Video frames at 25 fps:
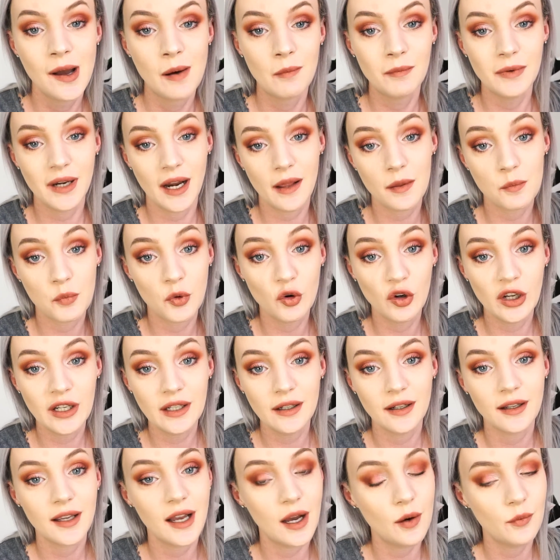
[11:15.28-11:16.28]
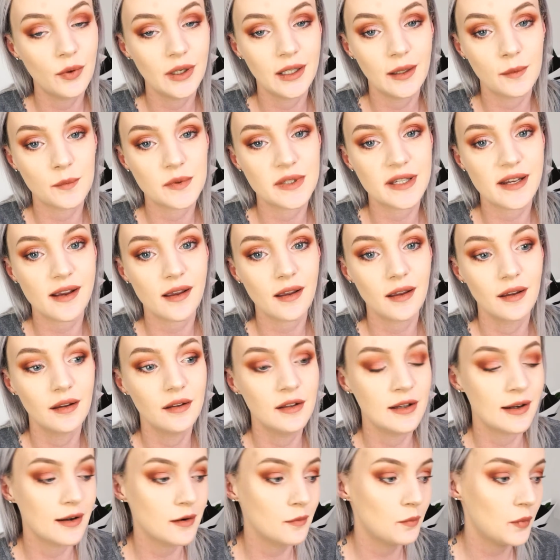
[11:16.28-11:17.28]
Another point, can't wear lipstick.
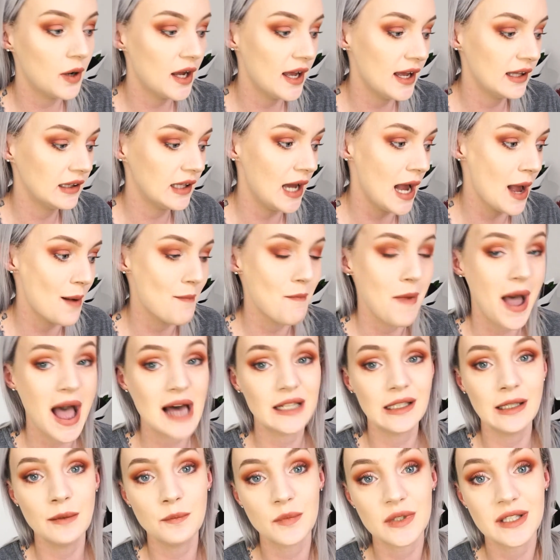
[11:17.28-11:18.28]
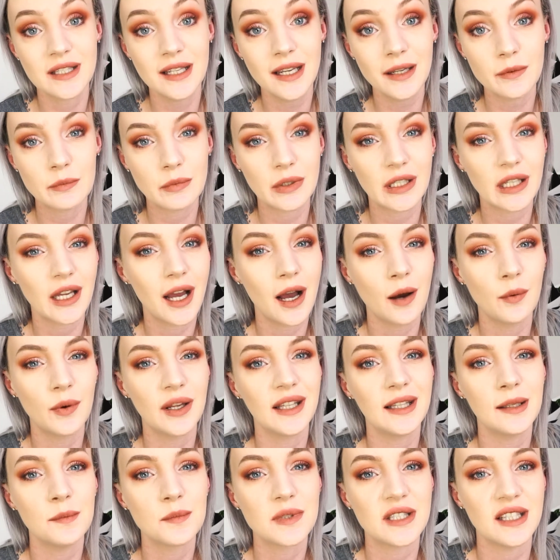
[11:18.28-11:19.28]
You can wear like matte lipstick, but you can't
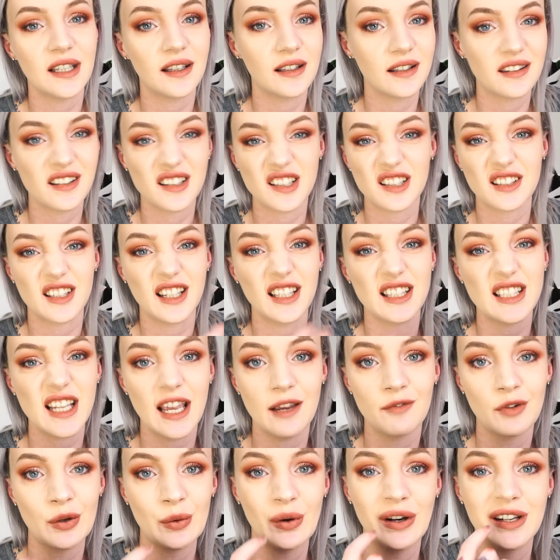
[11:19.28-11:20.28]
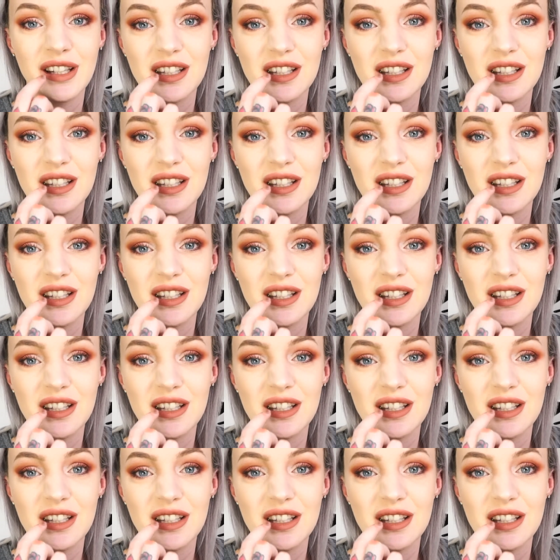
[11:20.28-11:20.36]
wear lipstick because it just gets everywhere.